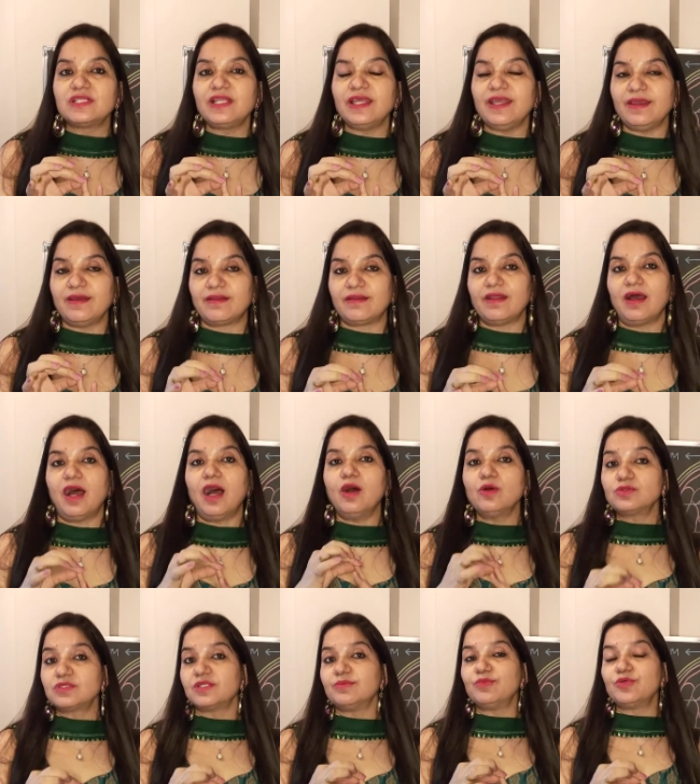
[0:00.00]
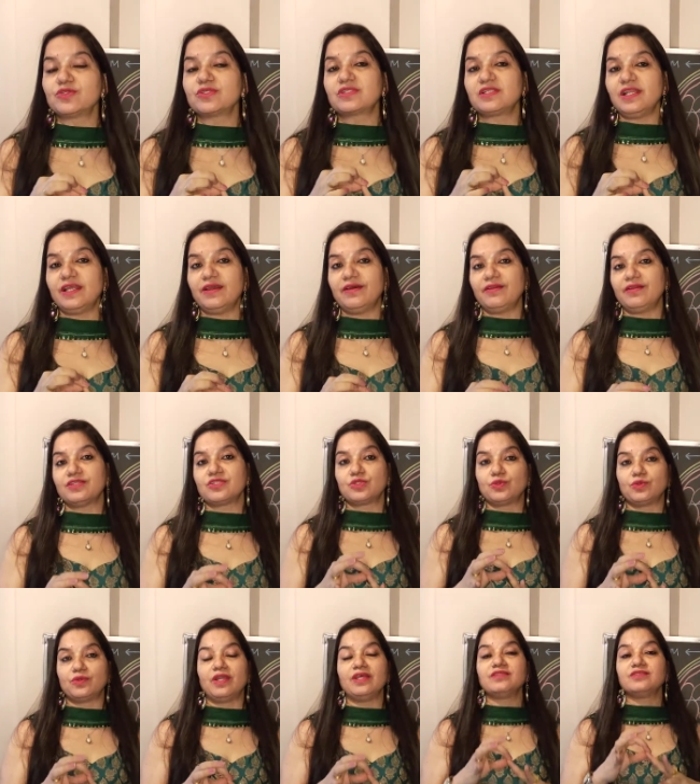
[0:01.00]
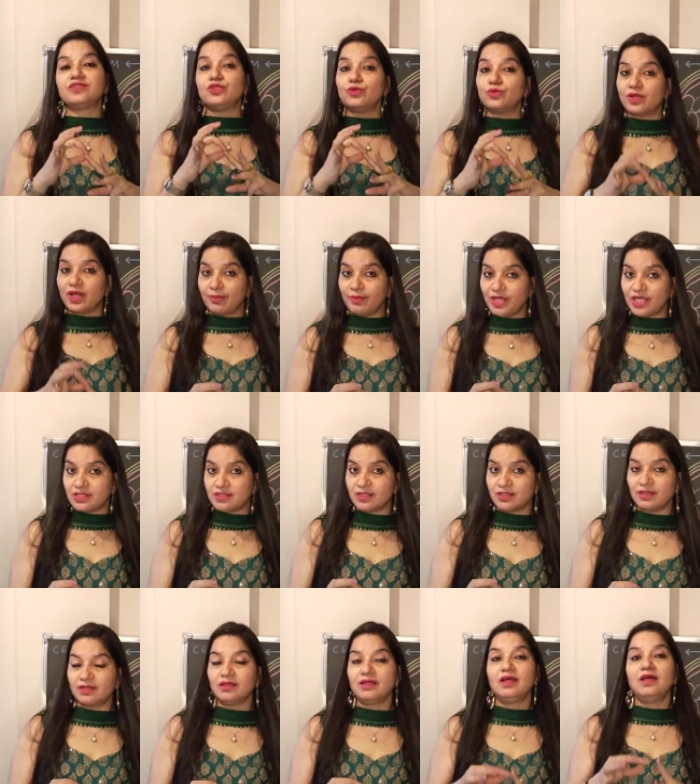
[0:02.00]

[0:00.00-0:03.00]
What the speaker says: layer is known as dura mater.